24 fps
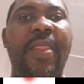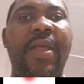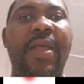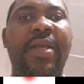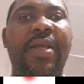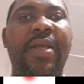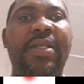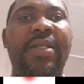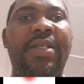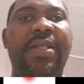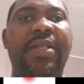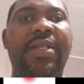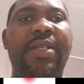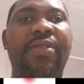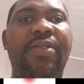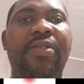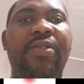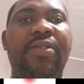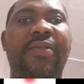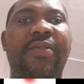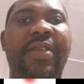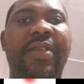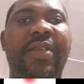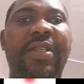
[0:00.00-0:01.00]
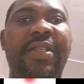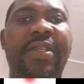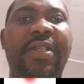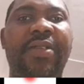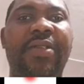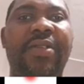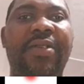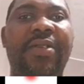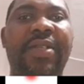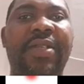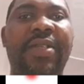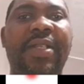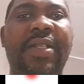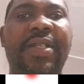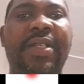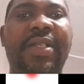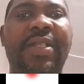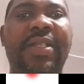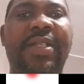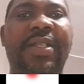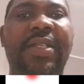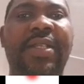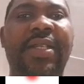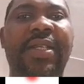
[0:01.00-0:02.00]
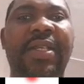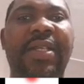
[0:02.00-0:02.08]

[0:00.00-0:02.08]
T is u over g. So since the t,